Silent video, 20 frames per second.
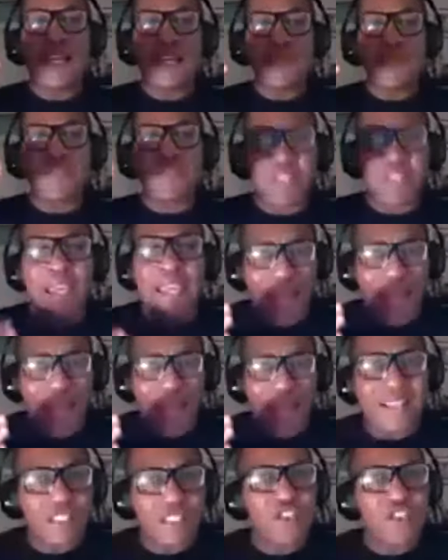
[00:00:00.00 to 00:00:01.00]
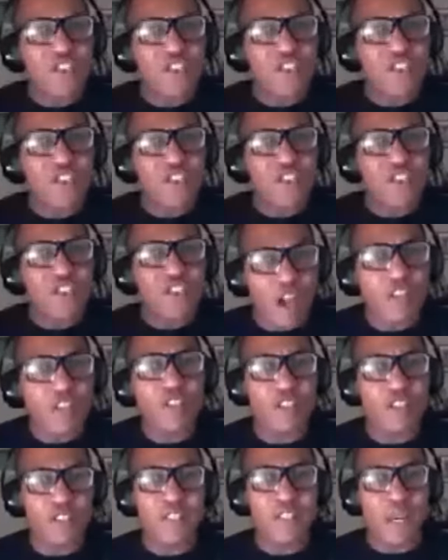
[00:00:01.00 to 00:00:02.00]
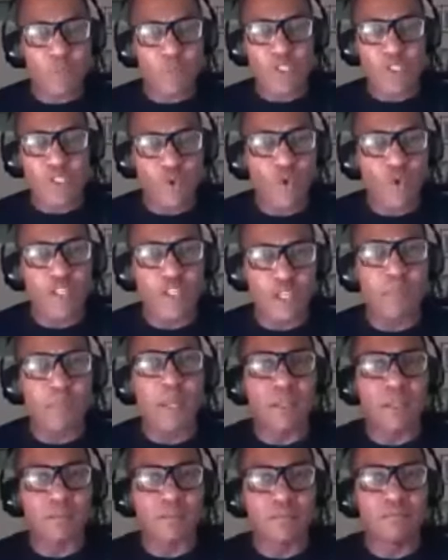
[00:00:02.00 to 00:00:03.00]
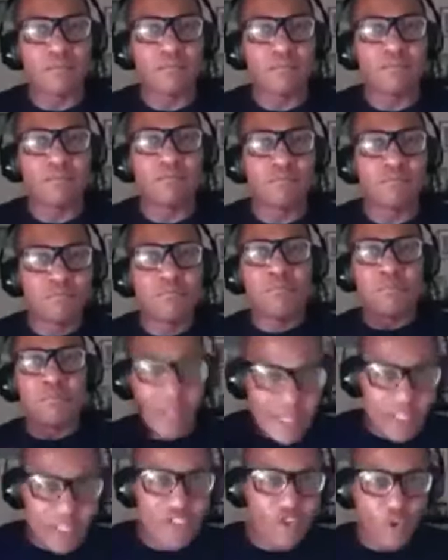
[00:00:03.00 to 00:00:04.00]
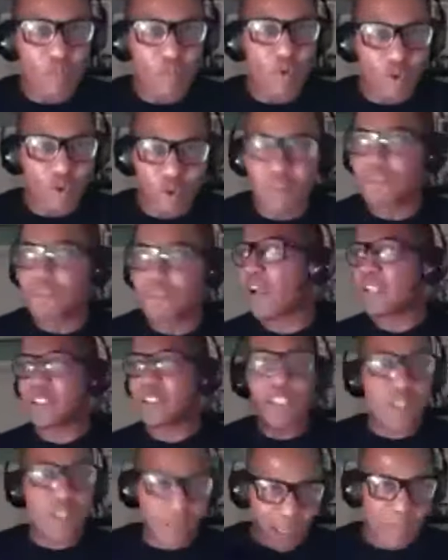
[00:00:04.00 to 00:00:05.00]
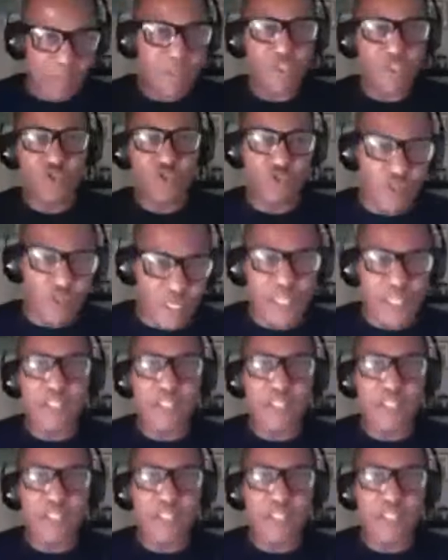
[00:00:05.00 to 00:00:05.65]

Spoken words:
they had the childhood that we're talking about, playing snowball, fighting, climbing trees.